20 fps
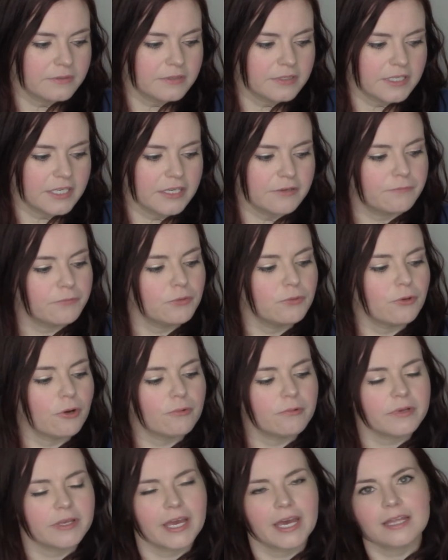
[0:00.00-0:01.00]
if you
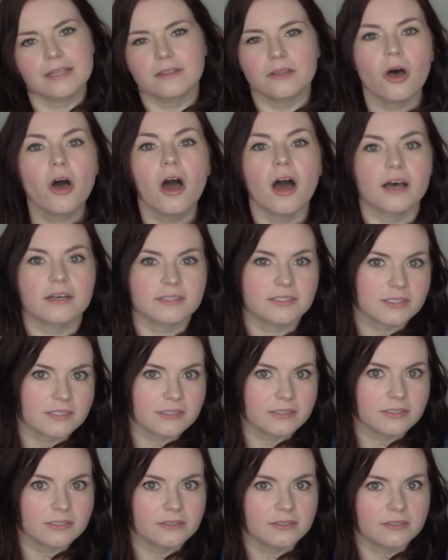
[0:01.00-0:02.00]
don't get
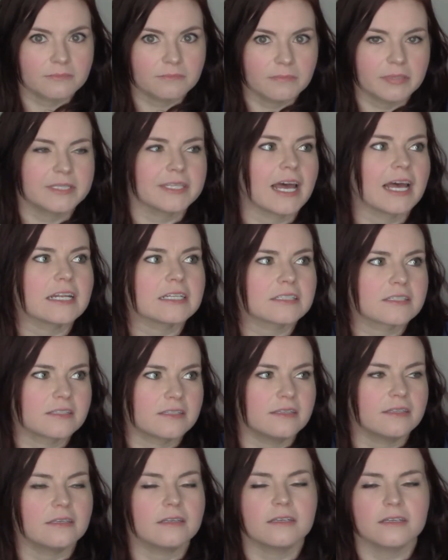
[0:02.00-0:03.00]
lost. But that's
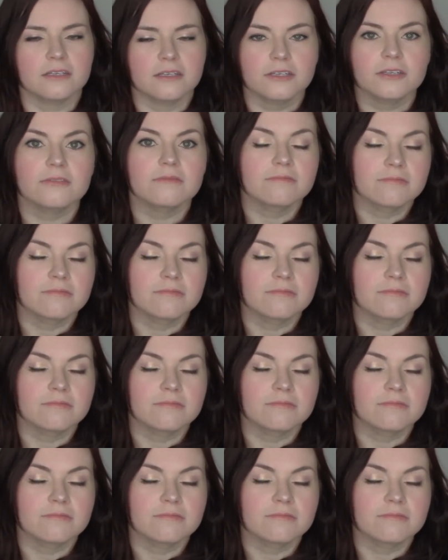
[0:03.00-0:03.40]
the,